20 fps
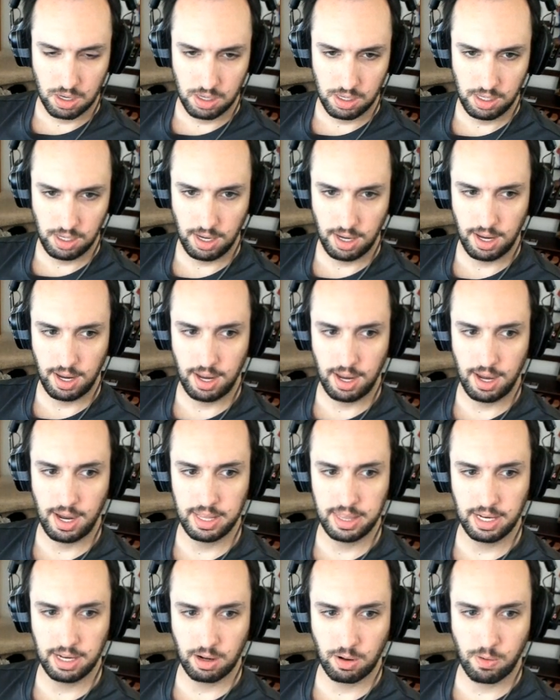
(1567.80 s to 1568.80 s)
Yeah, I
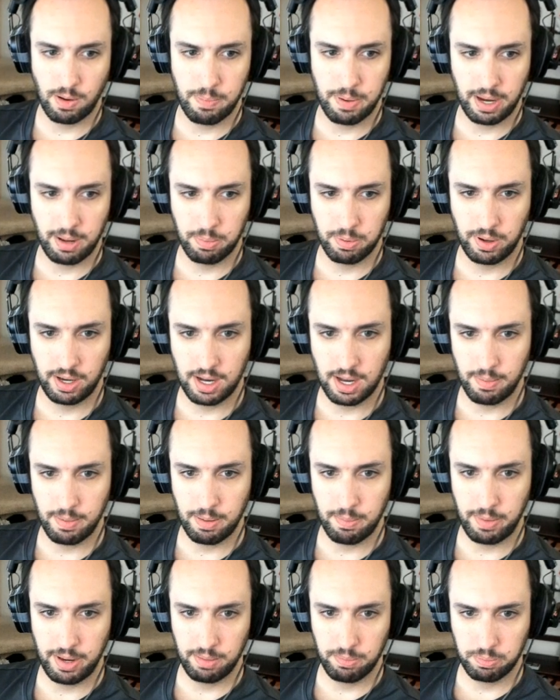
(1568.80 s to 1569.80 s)
think equipping
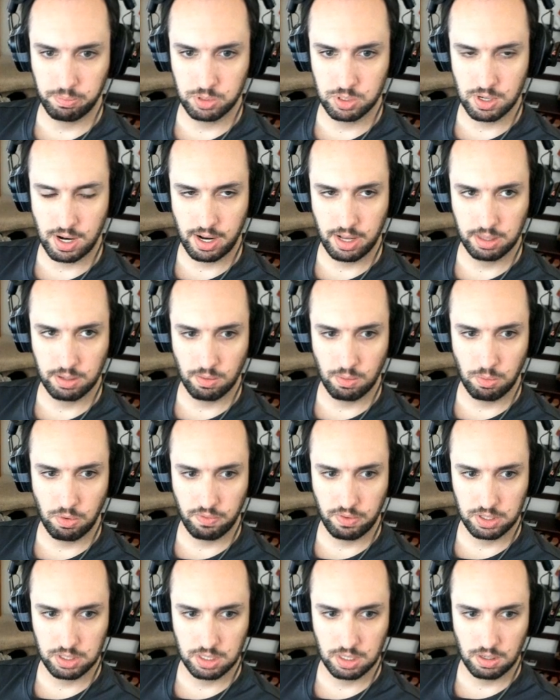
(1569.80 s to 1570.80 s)
pre-combat might draw out the
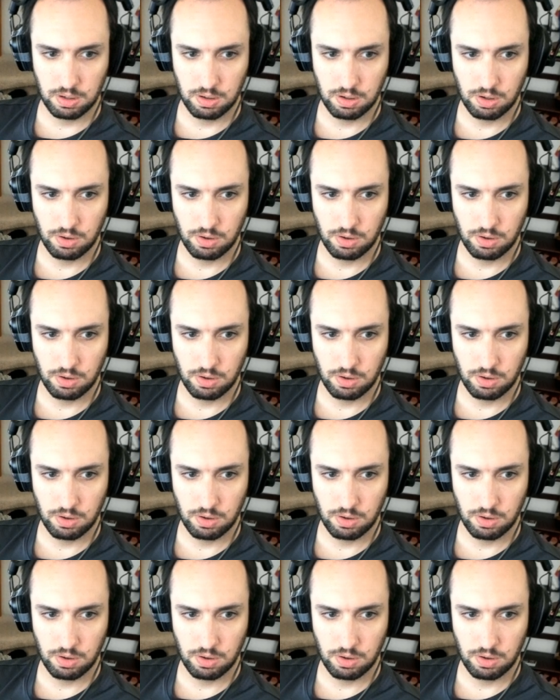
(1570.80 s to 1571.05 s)
removal too.